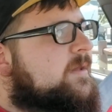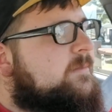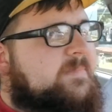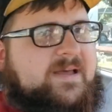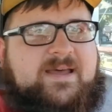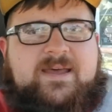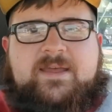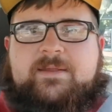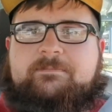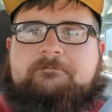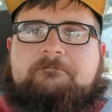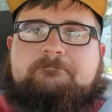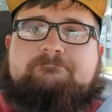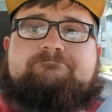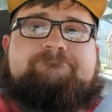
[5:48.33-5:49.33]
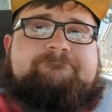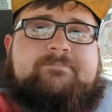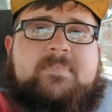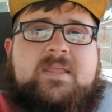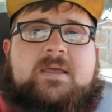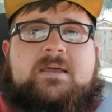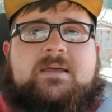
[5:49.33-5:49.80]
But
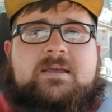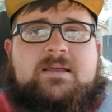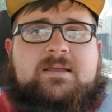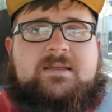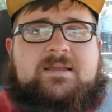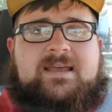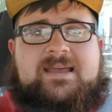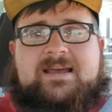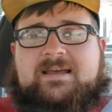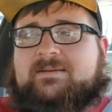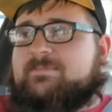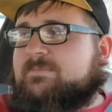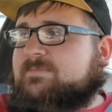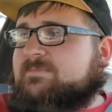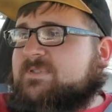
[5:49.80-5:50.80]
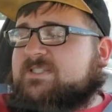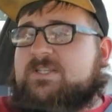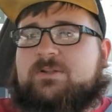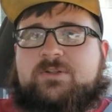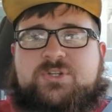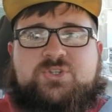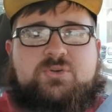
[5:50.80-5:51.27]
hey, I'm
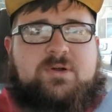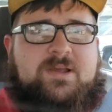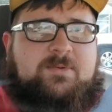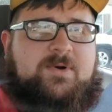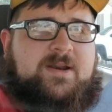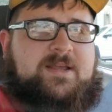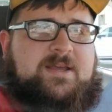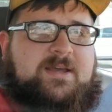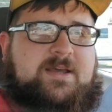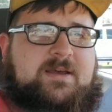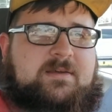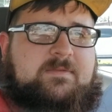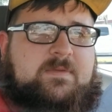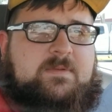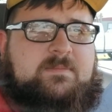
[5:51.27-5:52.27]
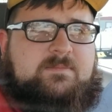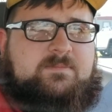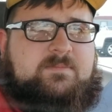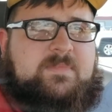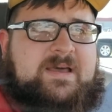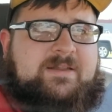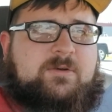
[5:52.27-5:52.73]
still enjoying what I have, and
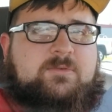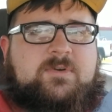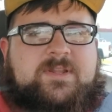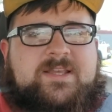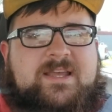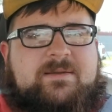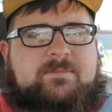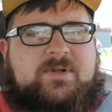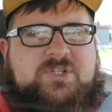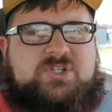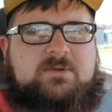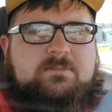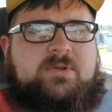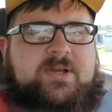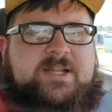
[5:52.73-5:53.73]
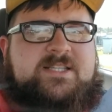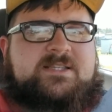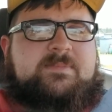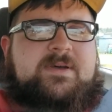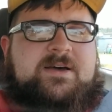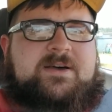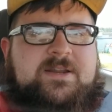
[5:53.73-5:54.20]
I don't really get much complaints
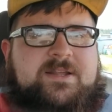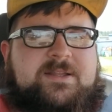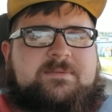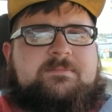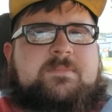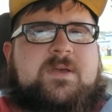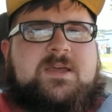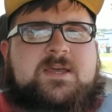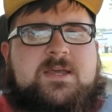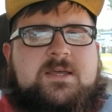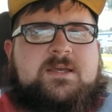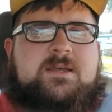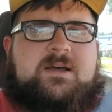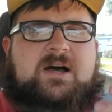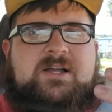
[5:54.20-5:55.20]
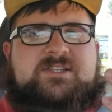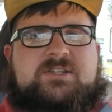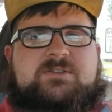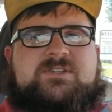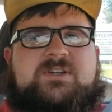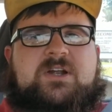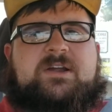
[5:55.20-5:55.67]
about it. Also,
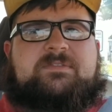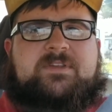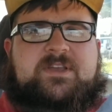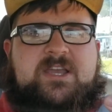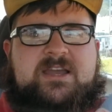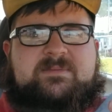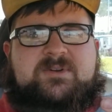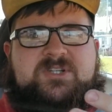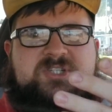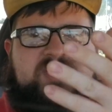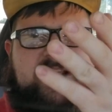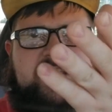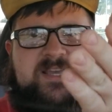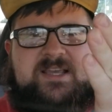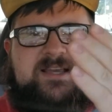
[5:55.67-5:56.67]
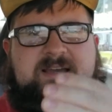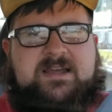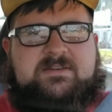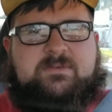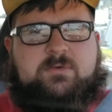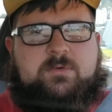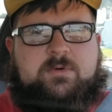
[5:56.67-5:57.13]
sorry if the camera's shaky. I
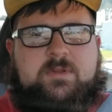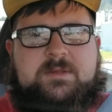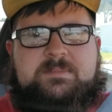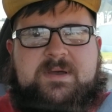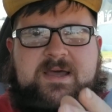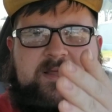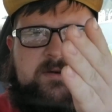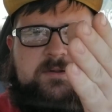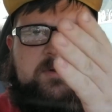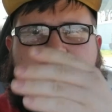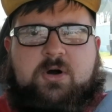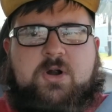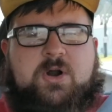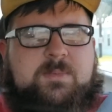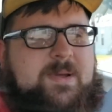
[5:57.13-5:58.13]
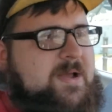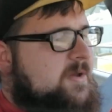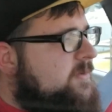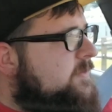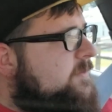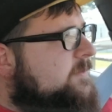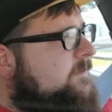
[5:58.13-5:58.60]
have a really bad car
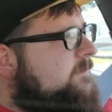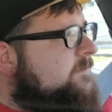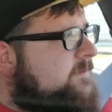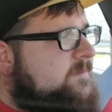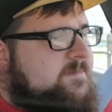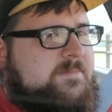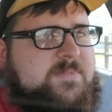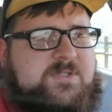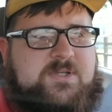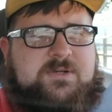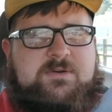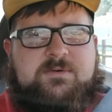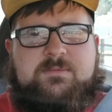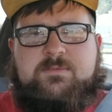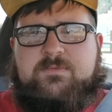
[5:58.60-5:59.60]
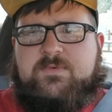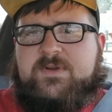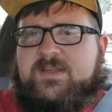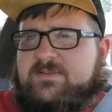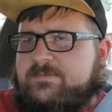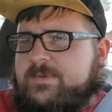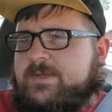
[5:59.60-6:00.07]
mount, so
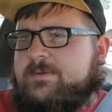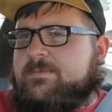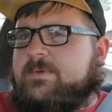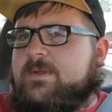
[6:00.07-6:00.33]
forgive me.